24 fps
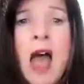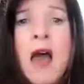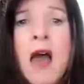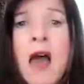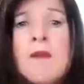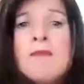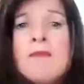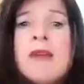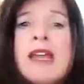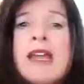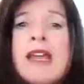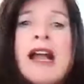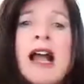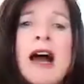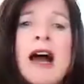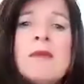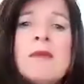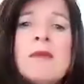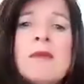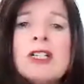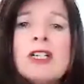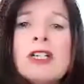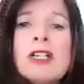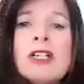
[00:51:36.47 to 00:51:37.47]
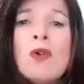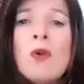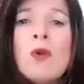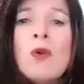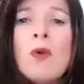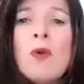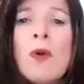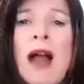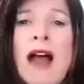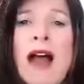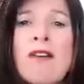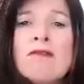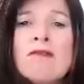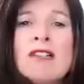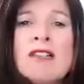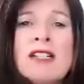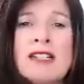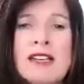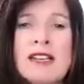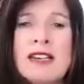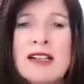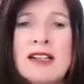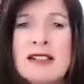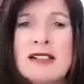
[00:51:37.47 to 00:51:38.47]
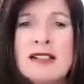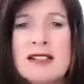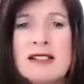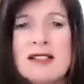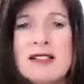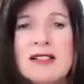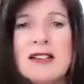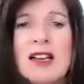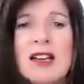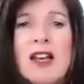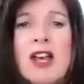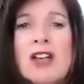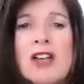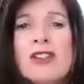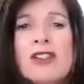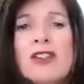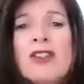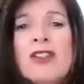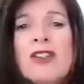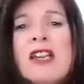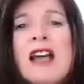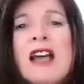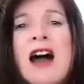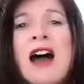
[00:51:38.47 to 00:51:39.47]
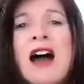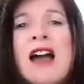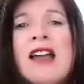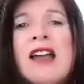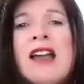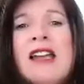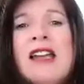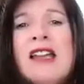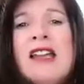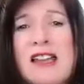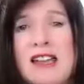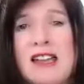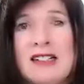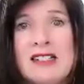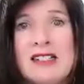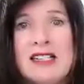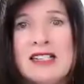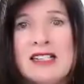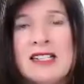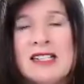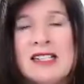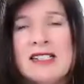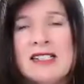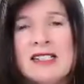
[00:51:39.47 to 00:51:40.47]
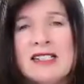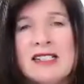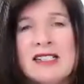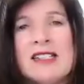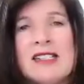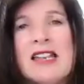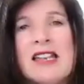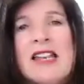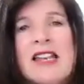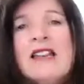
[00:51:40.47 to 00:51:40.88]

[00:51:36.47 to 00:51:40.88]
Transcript: Become grounded to the ideas